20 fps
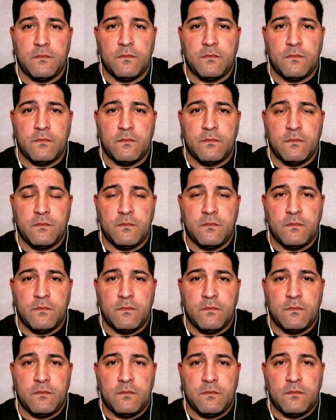
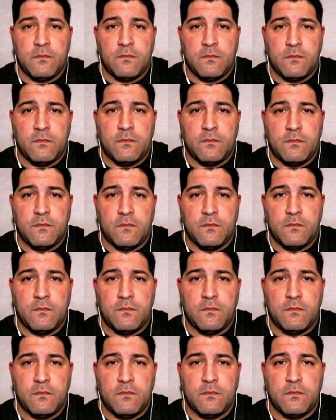
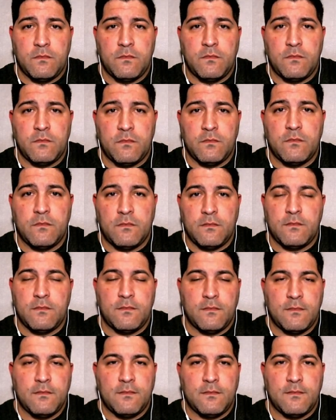
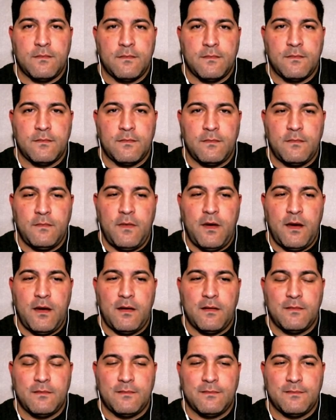
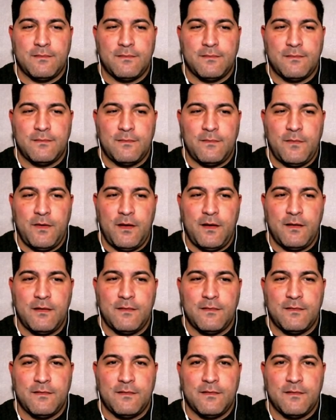
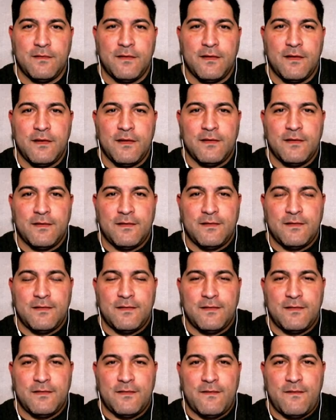
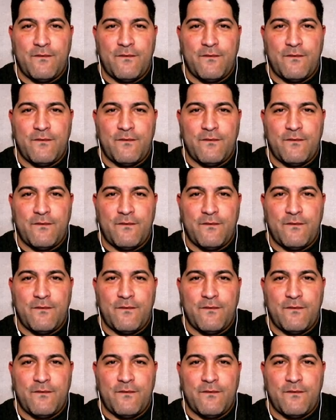(not speaking)